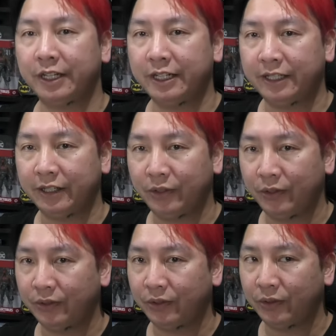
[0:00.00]
DC
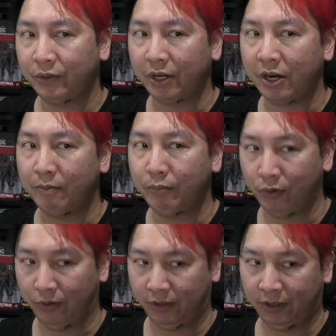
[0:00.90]
Who's Who that I
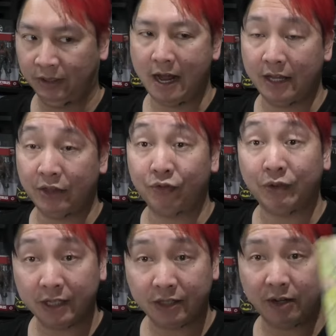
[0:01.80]
bought. And the
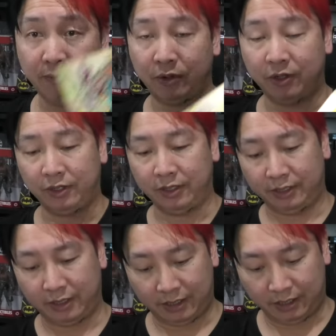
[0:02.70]
reason I bought it,
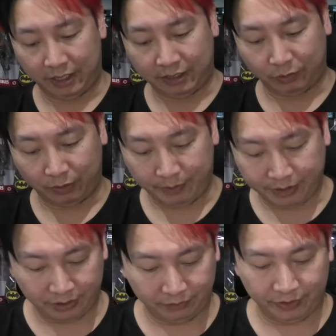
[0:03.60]
uh, as I would have
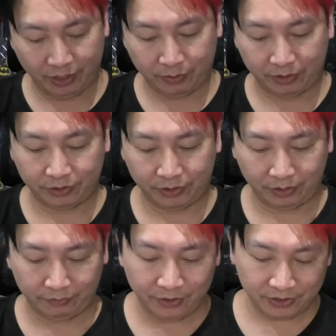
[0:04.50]
mentioned in the video when I showed it
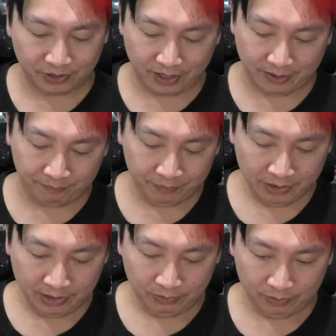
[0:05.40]
the first time,
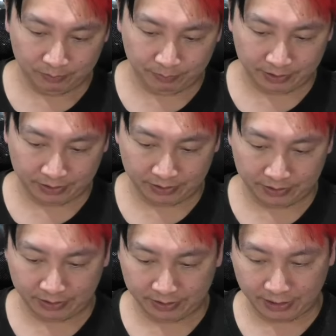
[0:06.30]
was because
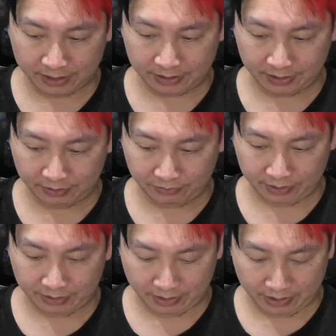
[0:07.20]
there's actually a
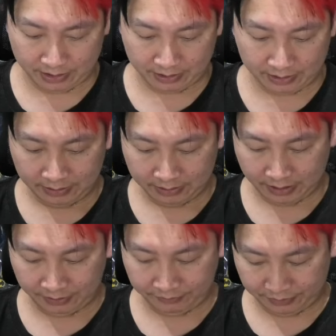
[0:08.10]
really nice
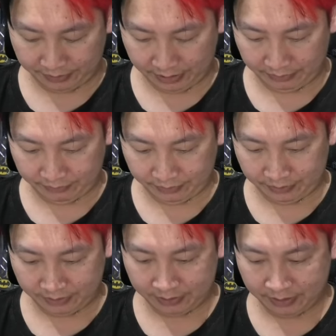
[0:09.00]
Dave
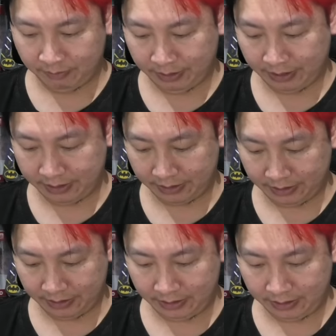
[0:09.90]
Stevens piece
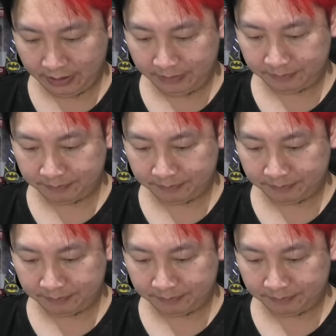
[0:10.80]
in here